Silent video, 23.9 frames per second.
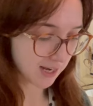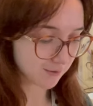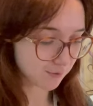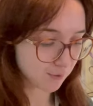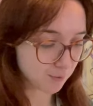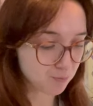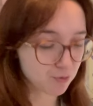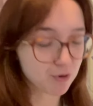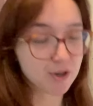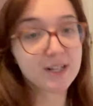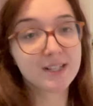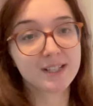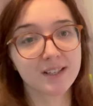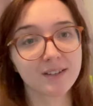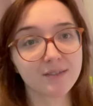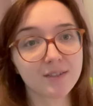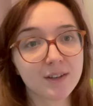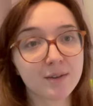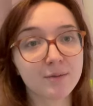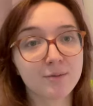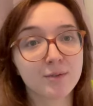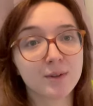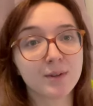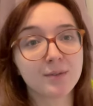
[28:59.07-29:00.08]
a print of
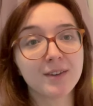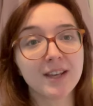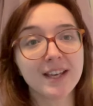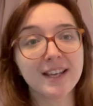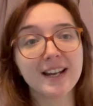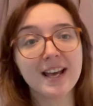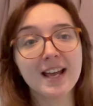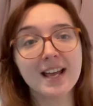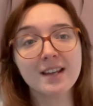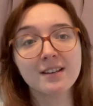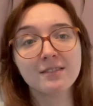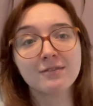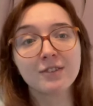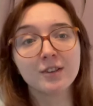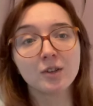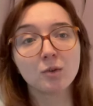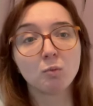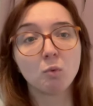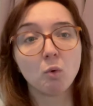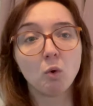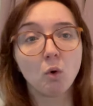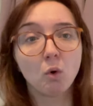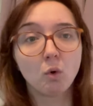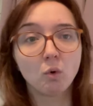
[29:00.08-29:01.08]
it from the V&A for the
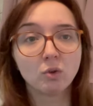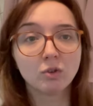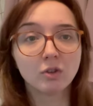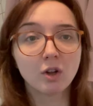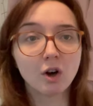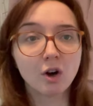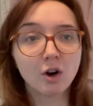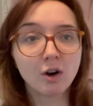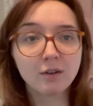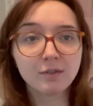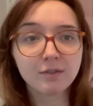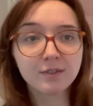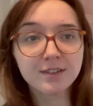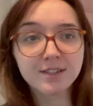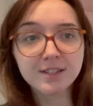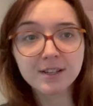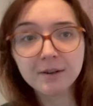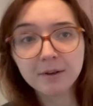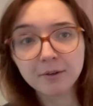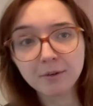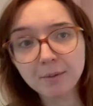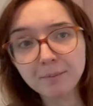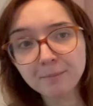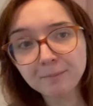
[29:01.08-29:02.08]
wall of the
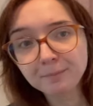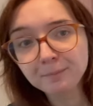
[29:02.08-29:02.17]
sewing room.